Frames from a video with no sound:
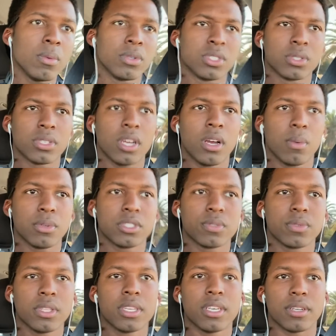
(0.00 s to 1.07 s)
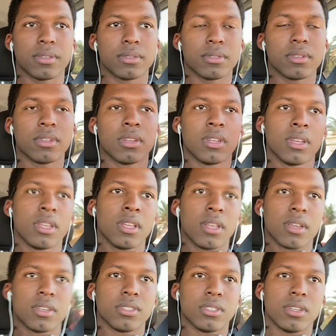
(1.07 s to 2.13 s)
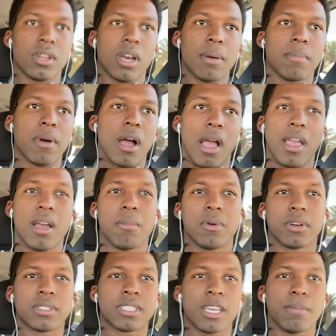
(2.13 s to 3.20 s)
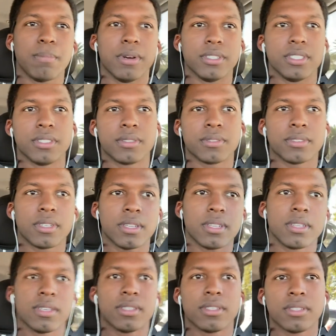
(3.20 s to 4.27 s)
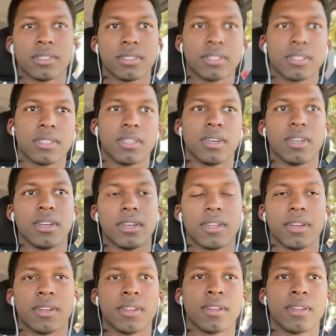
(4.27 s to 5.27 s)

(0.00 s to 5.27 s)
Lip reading: which is really good, because I am on a tight budget, and